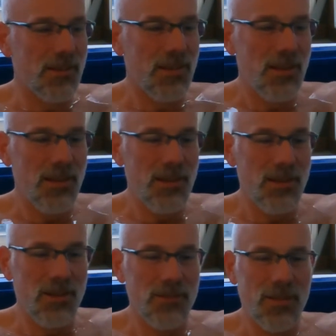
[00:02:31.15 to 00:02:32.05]

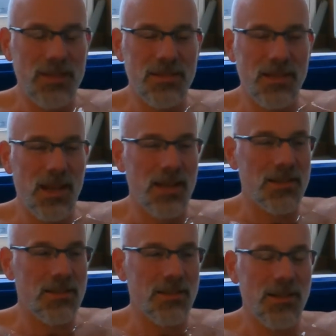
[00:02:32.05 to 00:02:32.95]
You know, I see
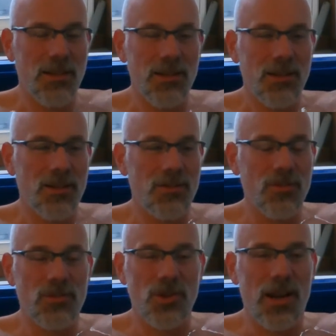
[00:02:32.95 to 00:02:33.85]
guys
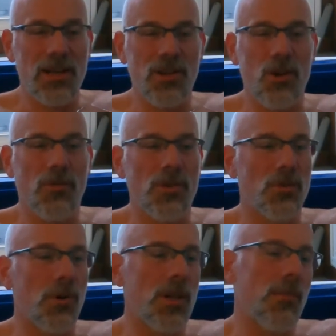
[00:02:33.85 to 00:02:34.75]
trying to go for
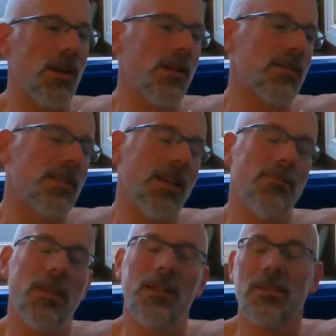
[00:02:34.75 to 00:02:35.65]
20 minutes, 10
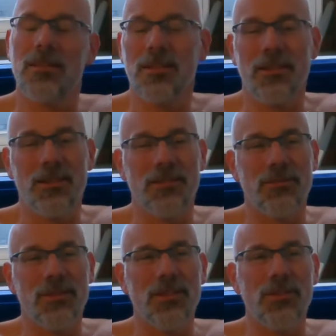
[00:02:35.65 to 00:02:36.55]
minutes. You know,
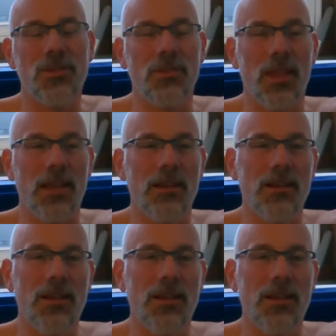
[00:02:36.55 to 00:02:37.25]
don't do that.